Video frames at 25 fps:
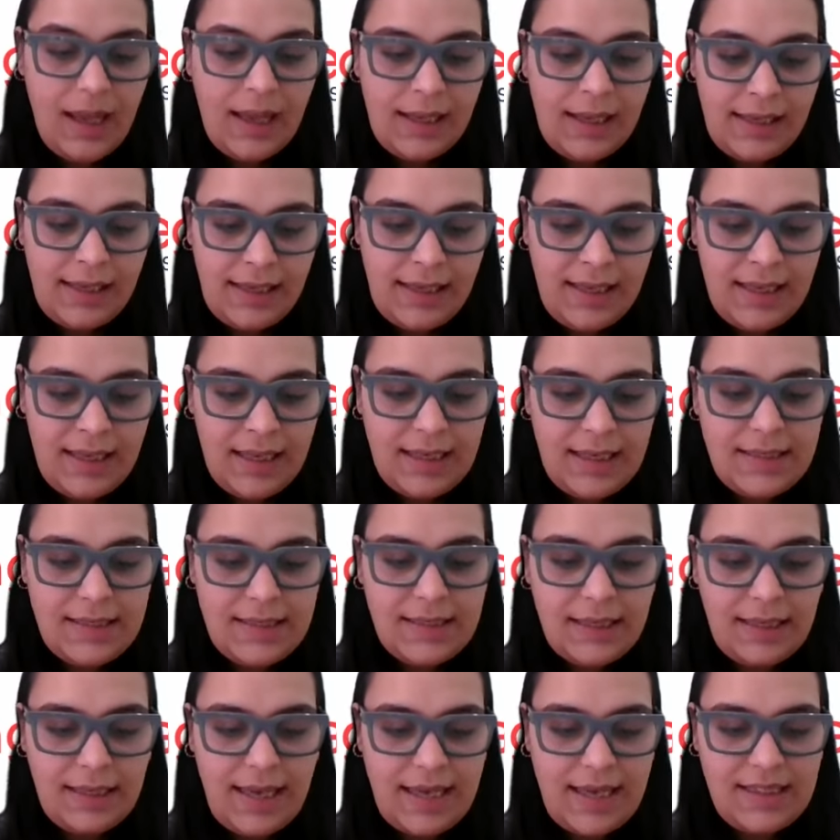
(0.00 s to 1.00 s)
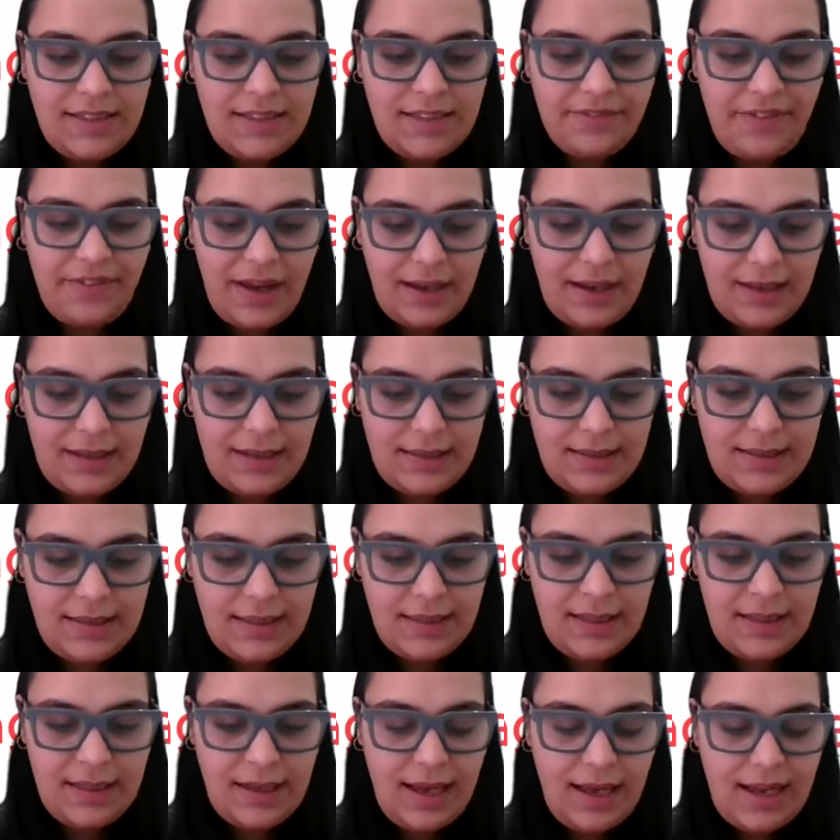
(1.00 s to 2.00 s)
He is a guest
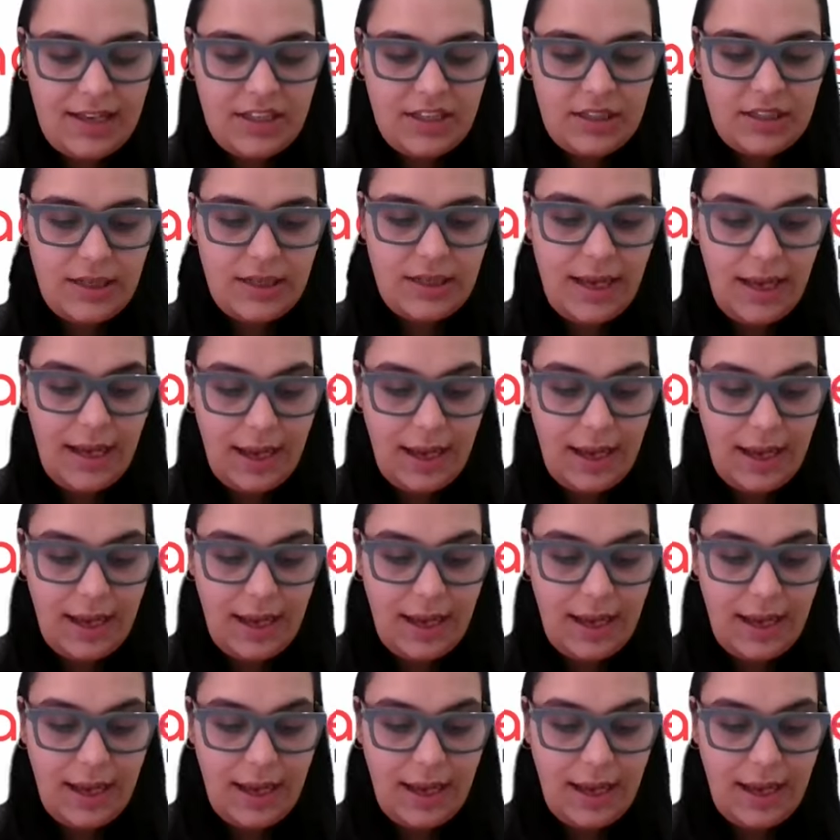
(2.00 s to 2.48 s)
faculty at